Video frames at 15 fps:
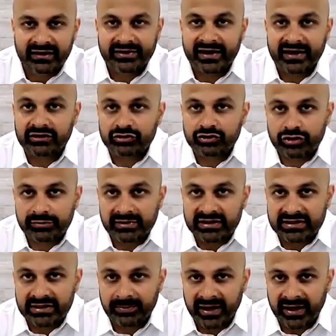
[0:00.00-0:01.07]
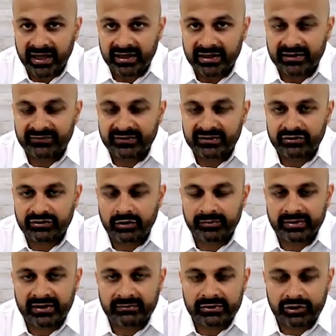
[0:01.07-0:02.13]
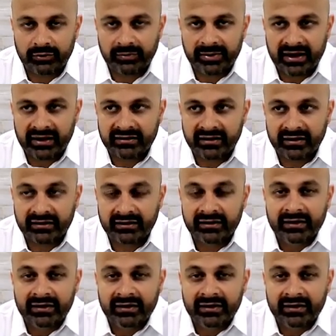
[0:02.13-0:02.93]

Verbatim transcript: that contribute to pain if it's neuropathic.